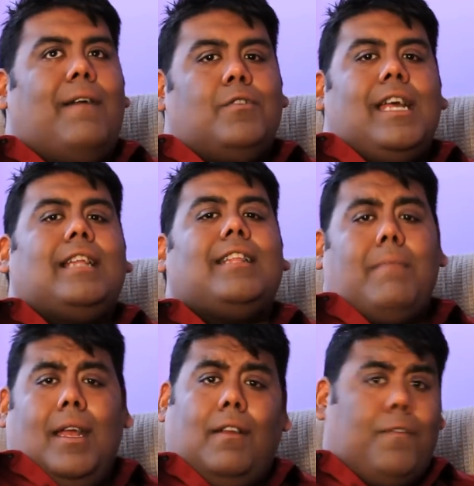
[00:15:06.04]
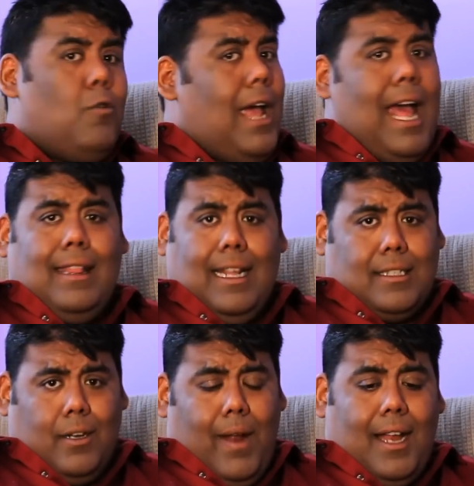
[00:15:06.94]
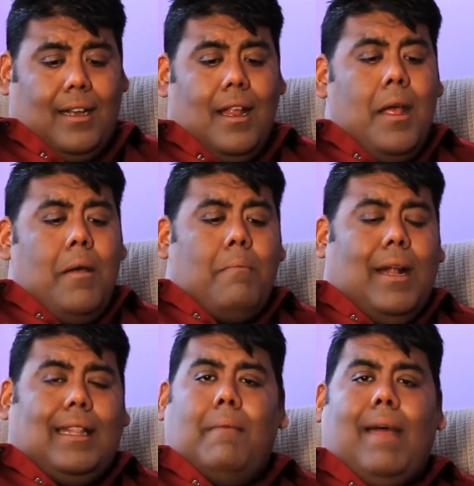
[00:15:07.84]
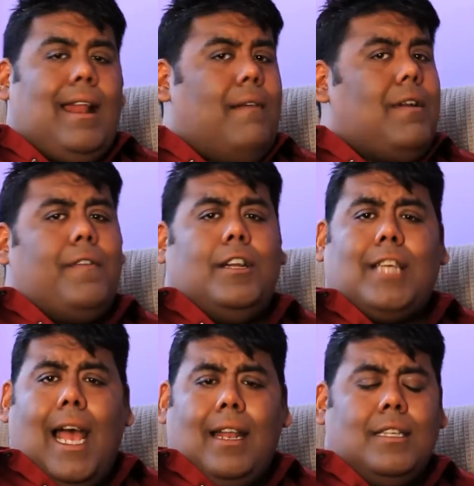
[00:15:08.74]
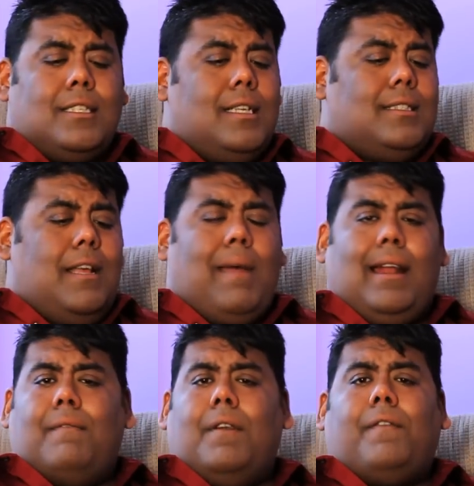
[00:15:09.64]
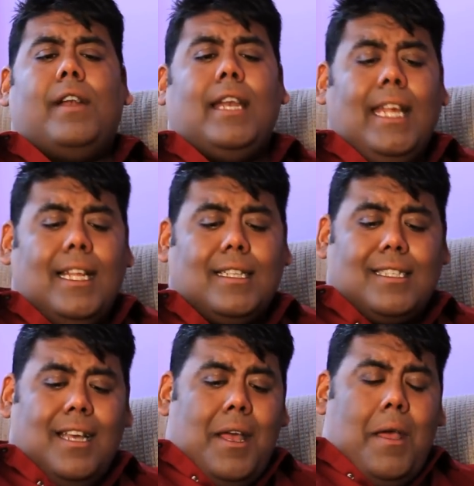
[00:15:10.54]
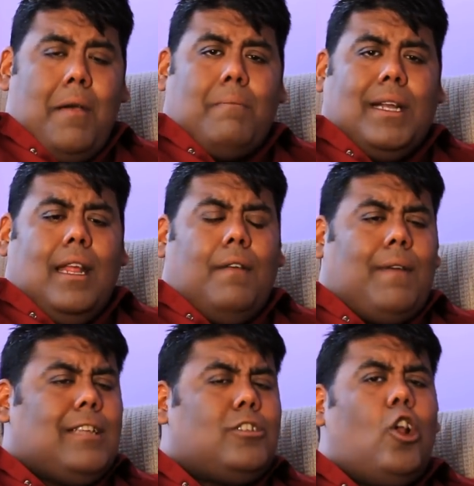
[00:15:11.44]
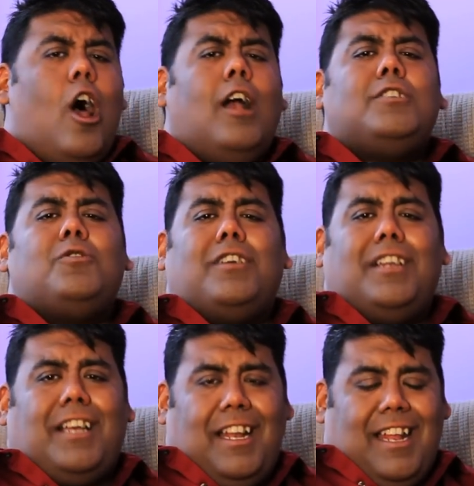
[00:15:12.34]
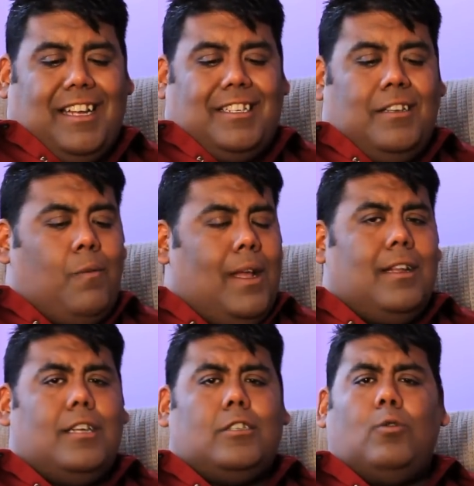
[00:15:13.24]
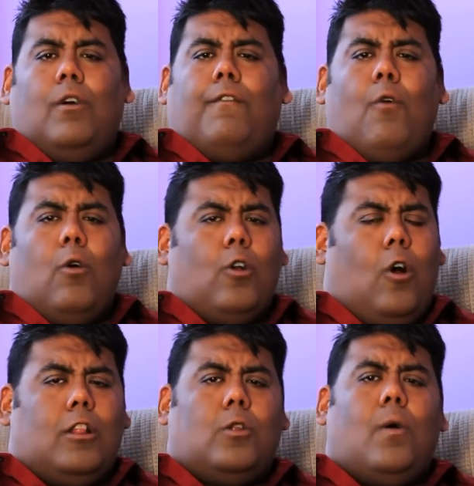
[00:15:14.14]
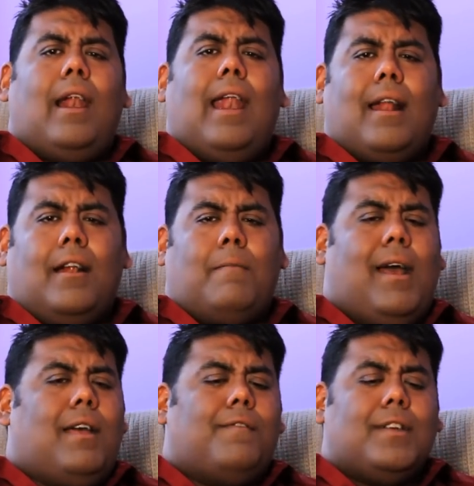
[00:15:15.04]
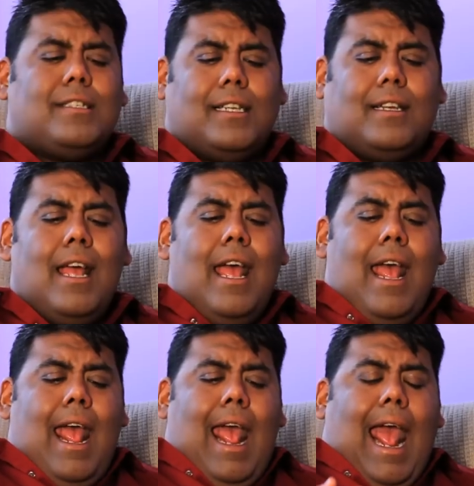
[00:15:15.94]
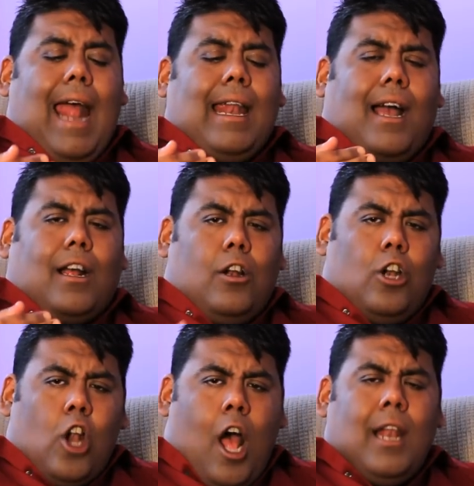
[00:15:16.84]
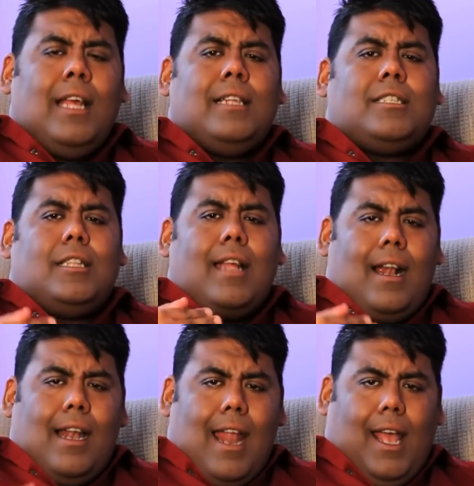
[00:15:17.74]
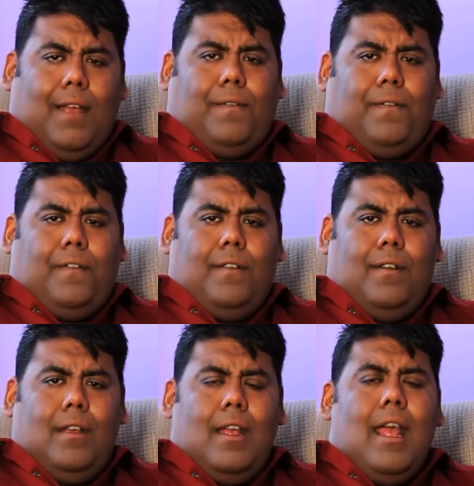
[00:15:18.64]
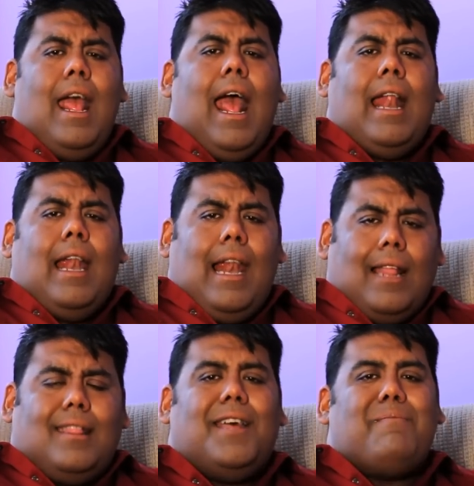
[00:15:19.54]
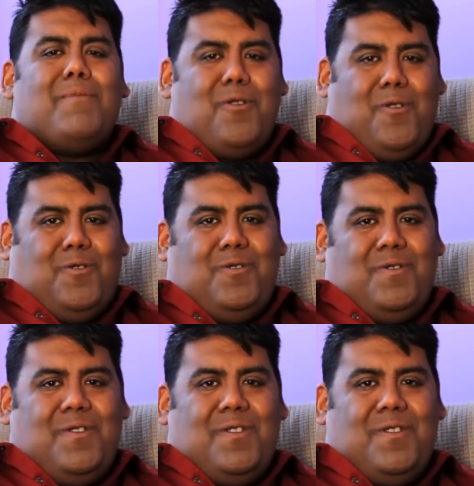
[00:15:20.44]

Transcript: have to take them in. If you can, that's great. But they might have different challenges. They might have different needs. But if as long as you can connect, whether it's through a phone call, through a letter, by a visit, and acknowledge their life, and let them know